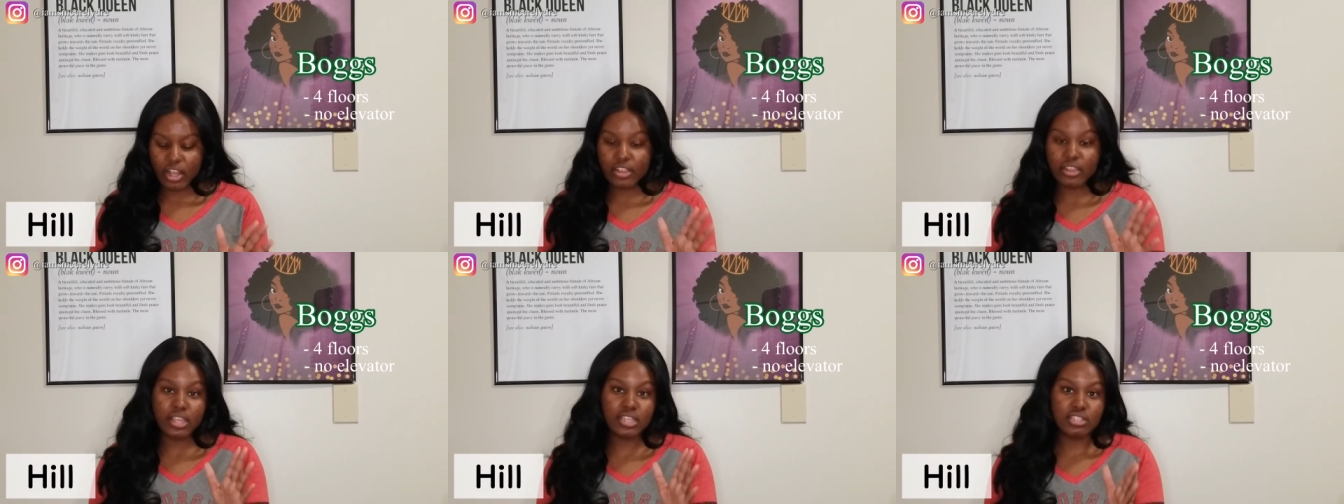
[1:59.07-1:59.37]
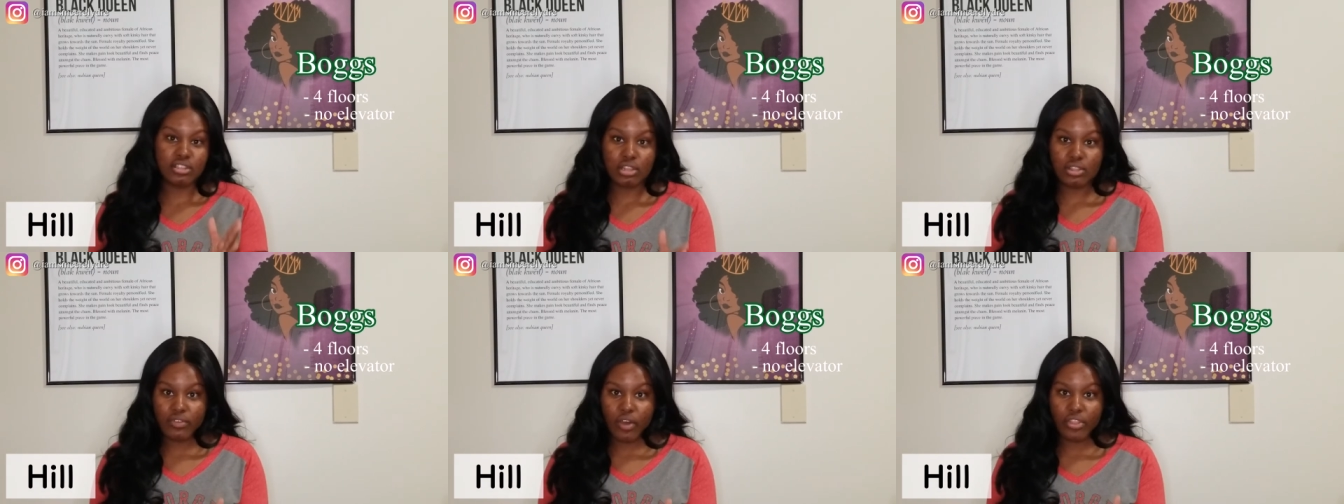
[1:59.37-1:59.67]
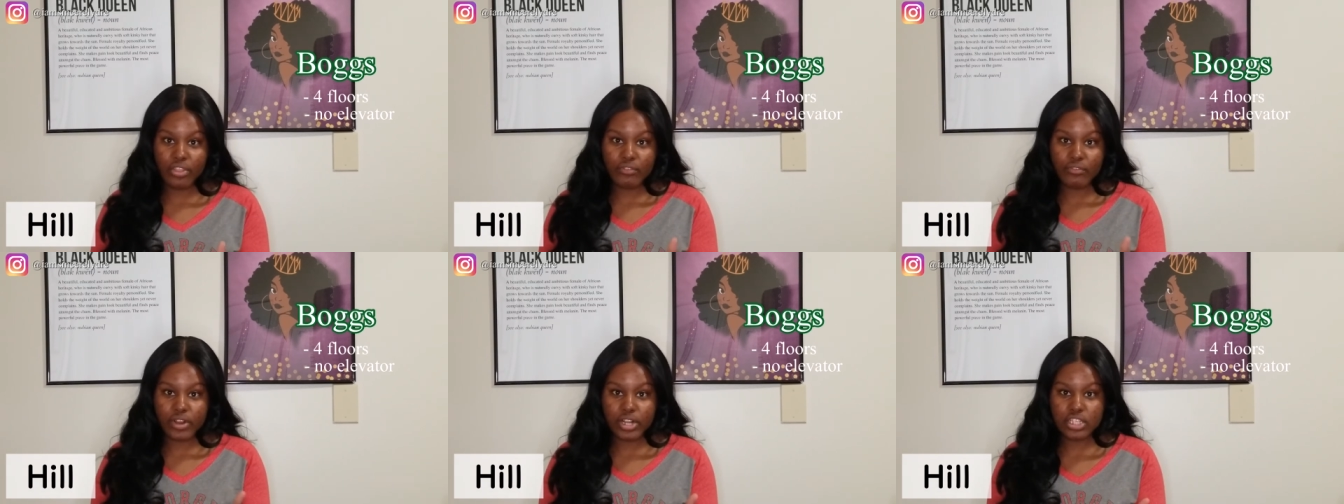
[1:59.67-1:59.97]
Unless you live on
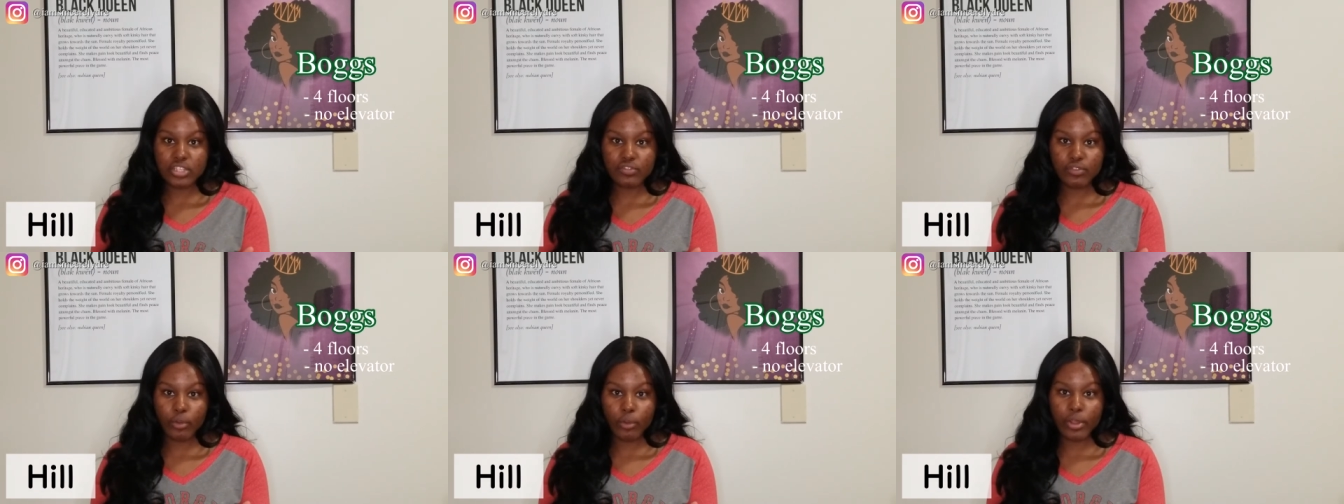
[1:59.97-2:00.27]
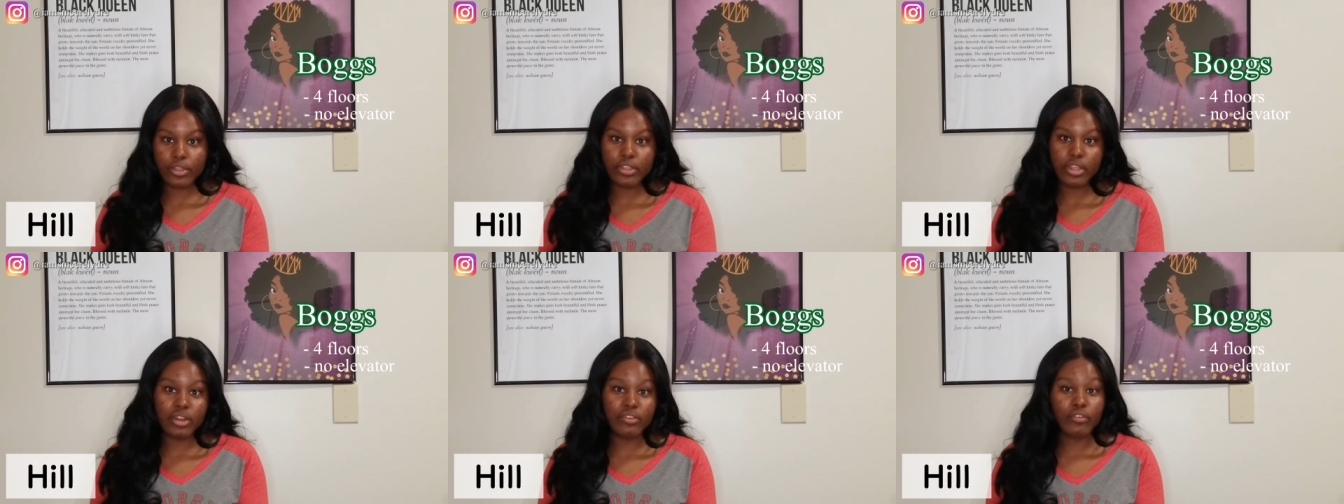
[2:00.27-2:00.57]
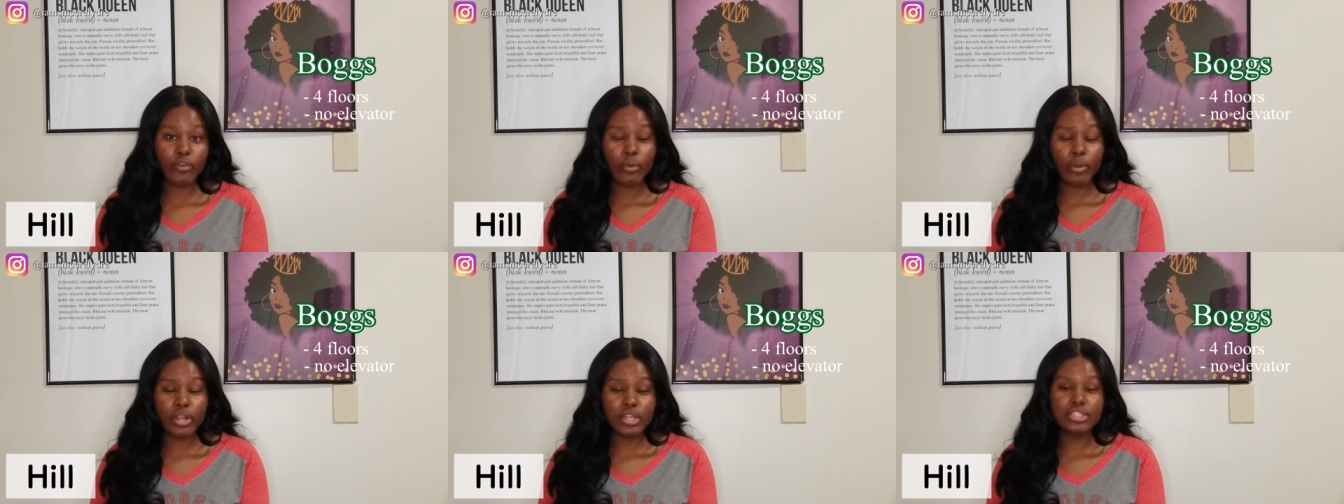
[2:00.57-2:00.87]
the first floor, then
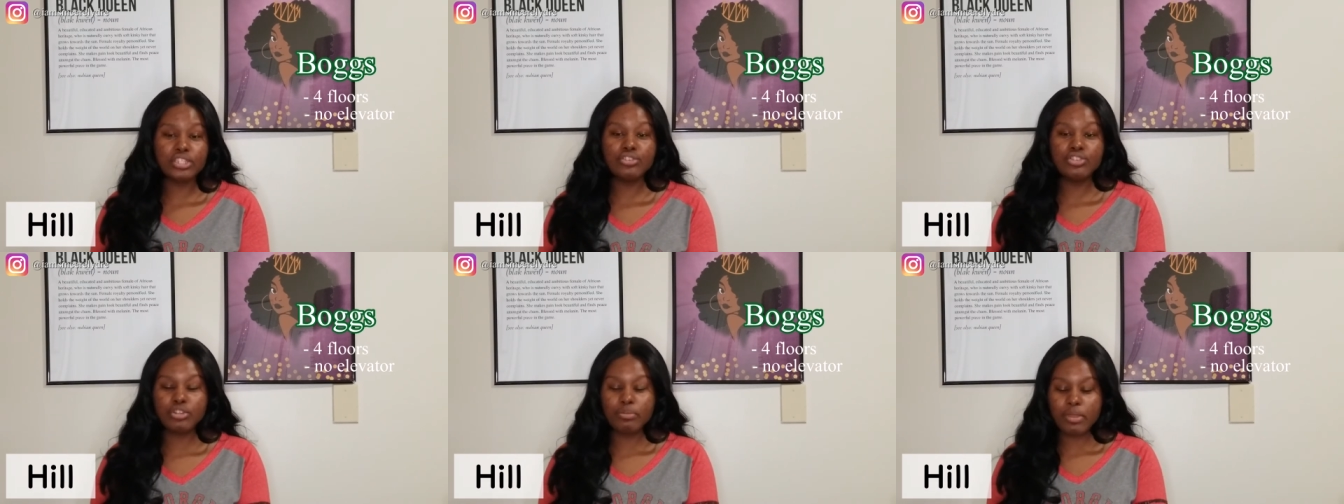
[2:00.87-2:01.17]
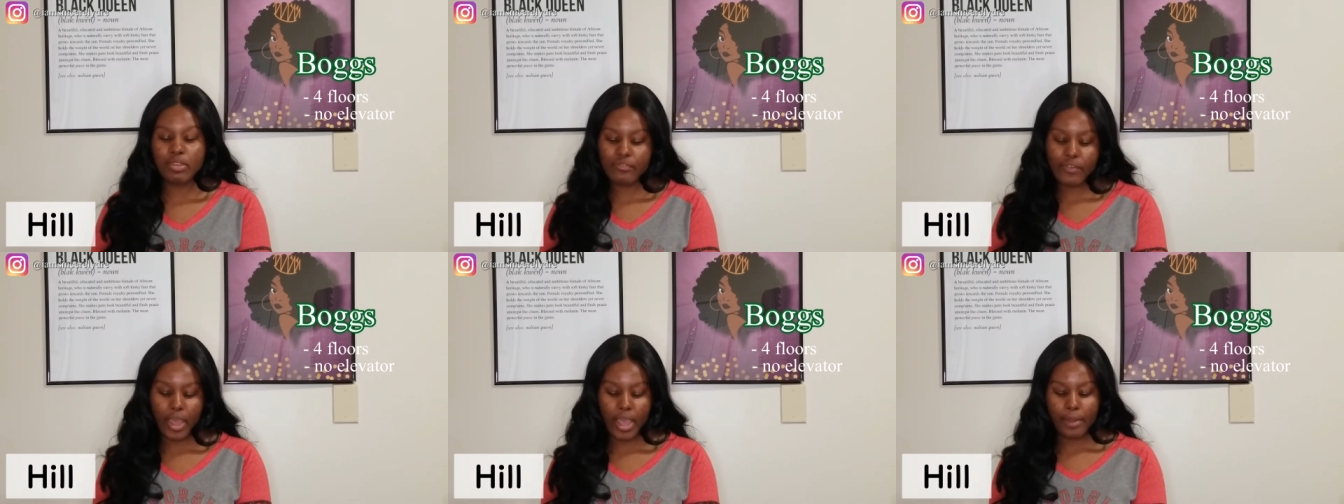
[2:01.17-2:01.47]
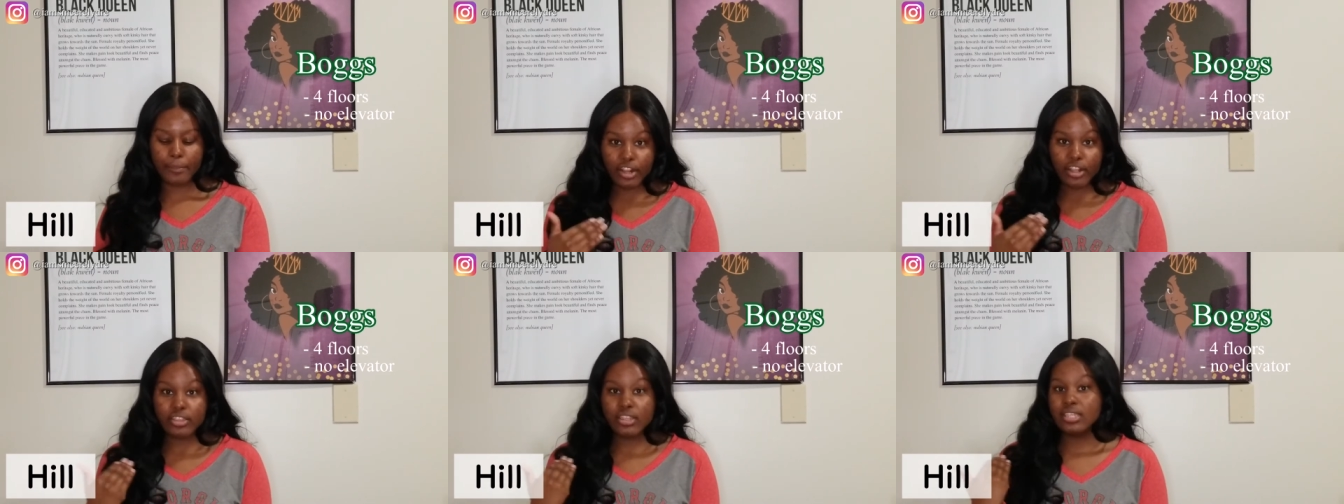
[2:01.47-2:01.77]
of course you should be
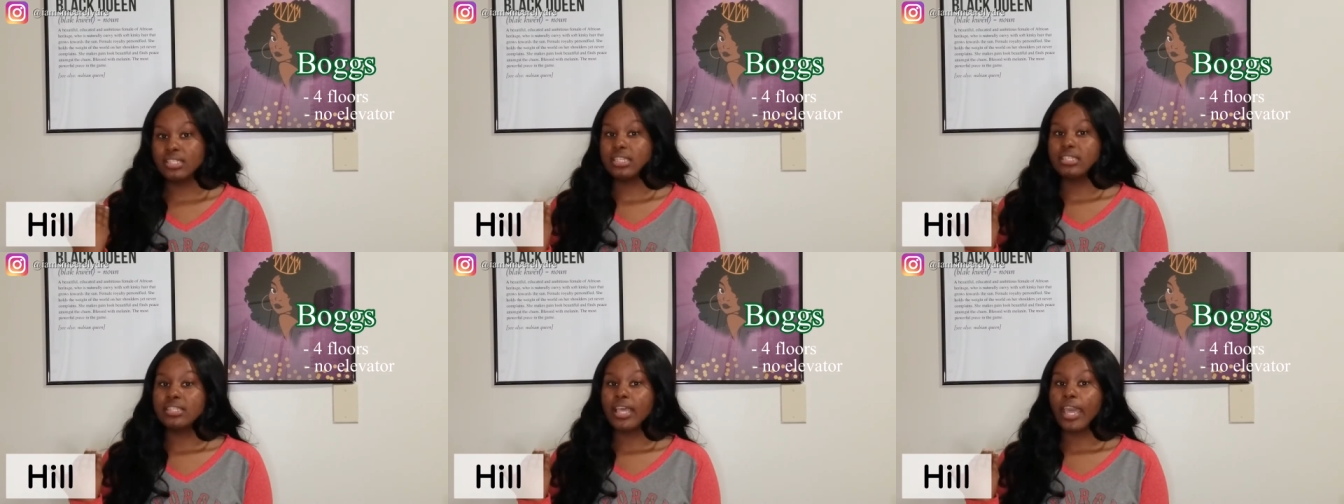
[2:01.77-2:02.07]
fine. This is a